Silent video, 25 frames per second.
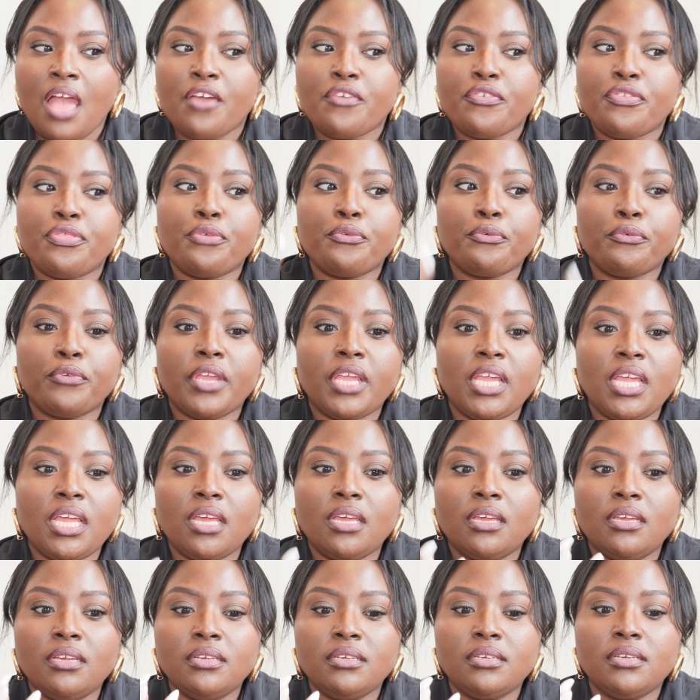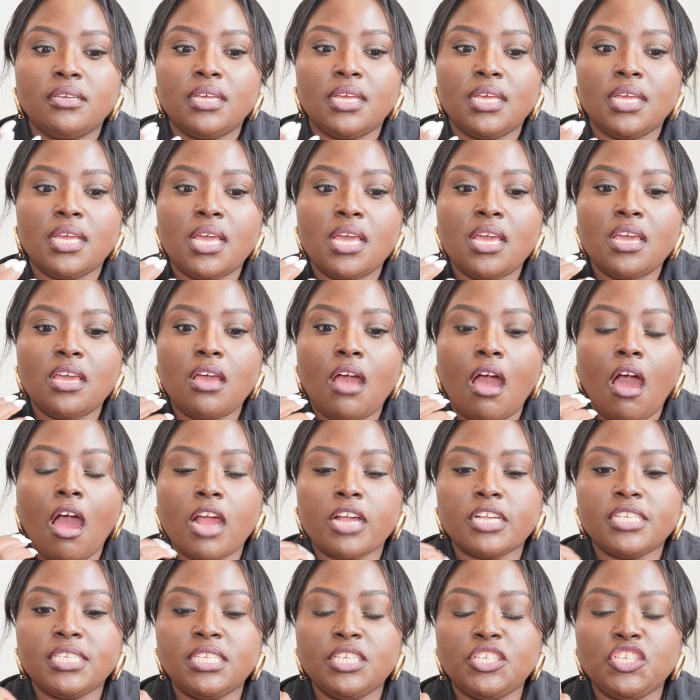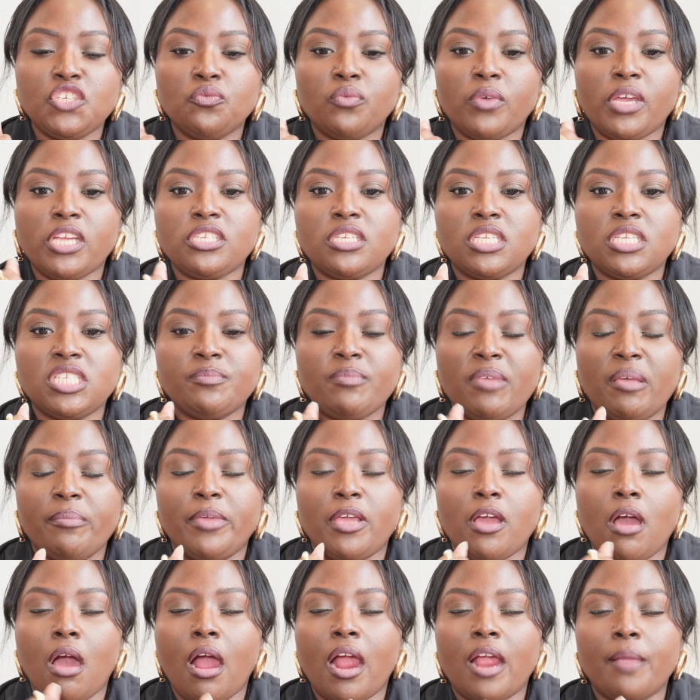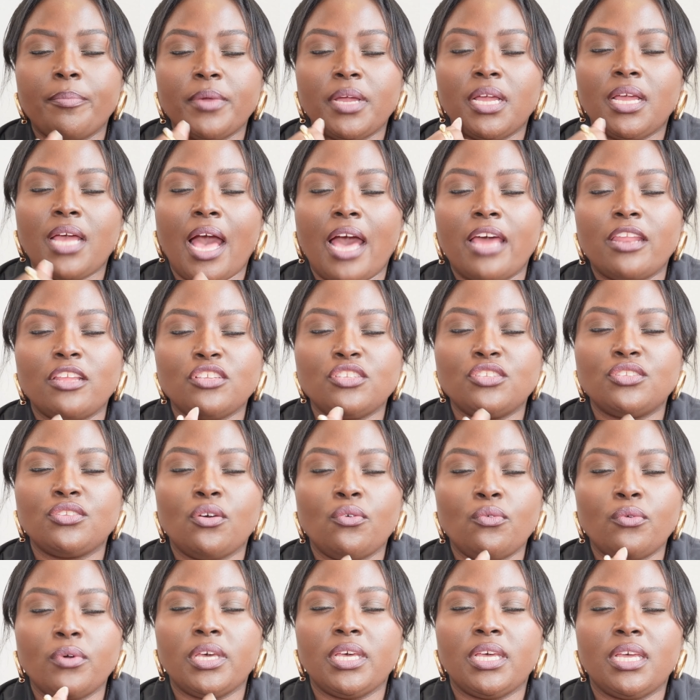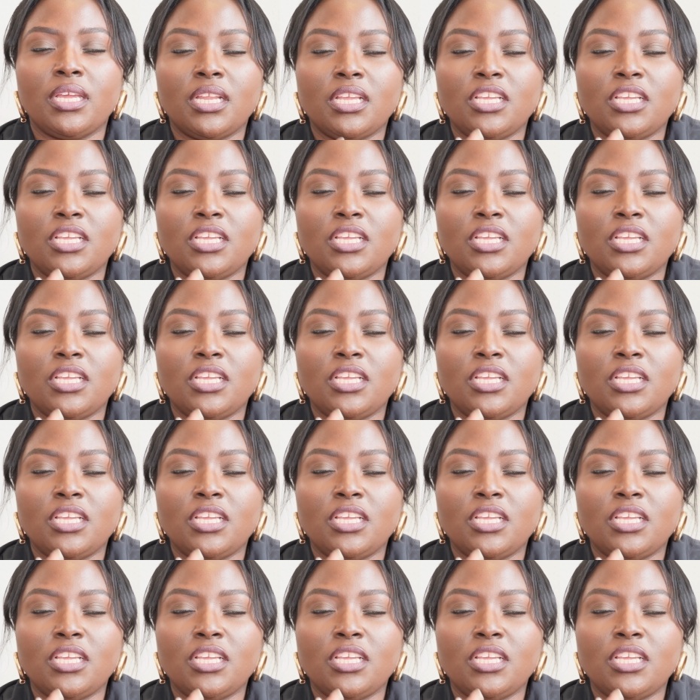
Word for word: Three, our situations may be hard, but God is so good.